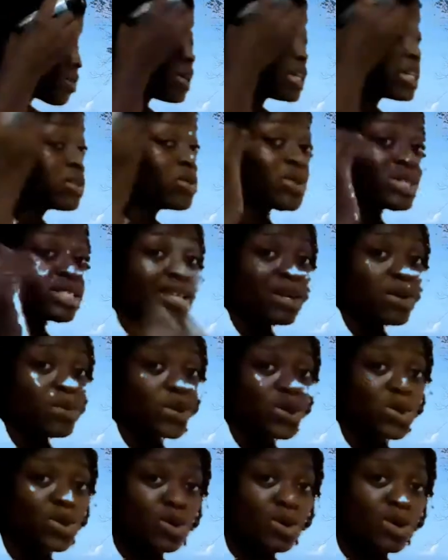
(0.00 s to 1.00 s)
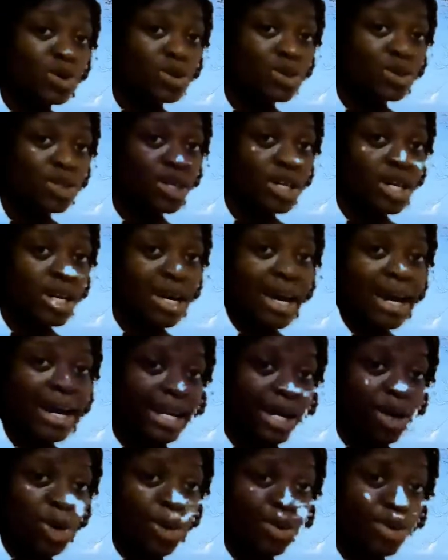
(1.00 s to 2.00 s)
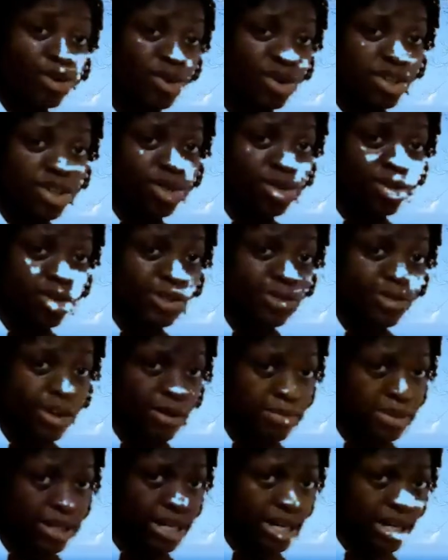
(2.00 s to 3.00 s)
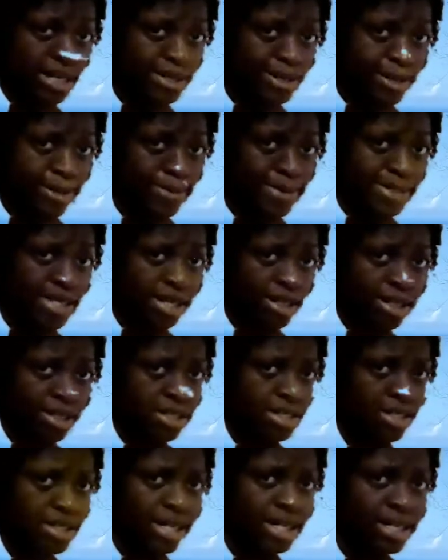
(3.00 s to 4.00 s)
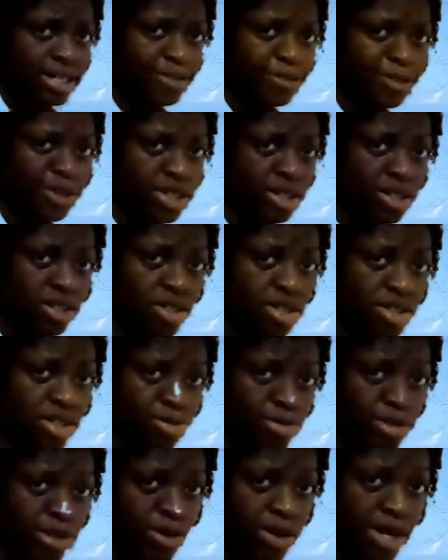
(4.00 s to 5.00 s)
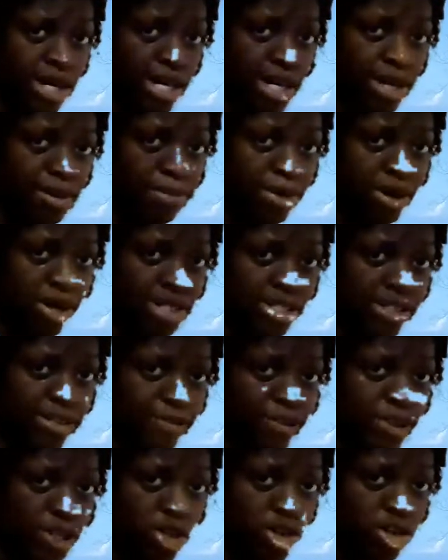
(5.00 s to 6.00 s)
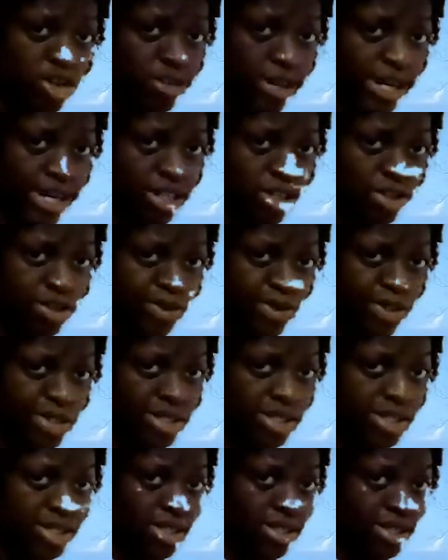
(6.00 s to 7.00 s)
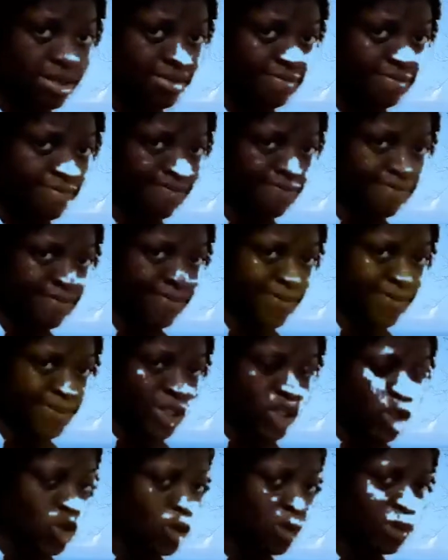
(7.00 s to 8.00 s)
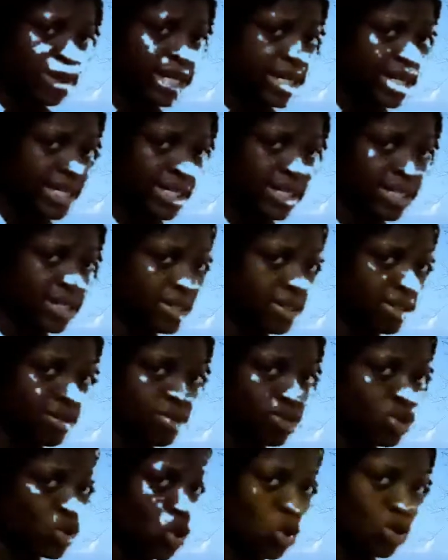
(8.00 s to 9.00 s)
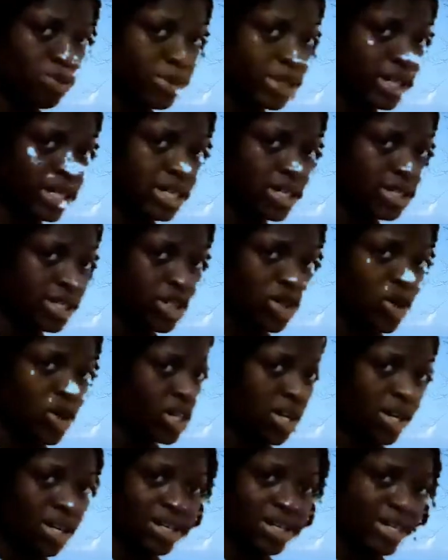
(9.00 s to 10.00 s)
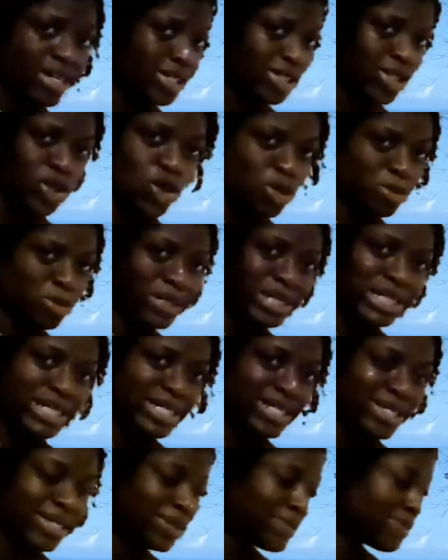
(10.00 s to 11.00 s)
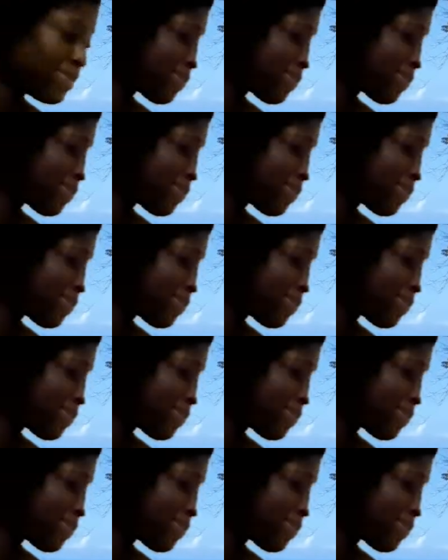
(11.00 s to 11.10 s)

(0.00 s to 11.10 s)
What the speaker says: what do we say we do? And I hope you wrote the notes from the last couple seconds, right? If you didn't, rewind, pause the video, write the notes. Don't be lazy. Don't be lazy. You're not lazy. Don't be lazy.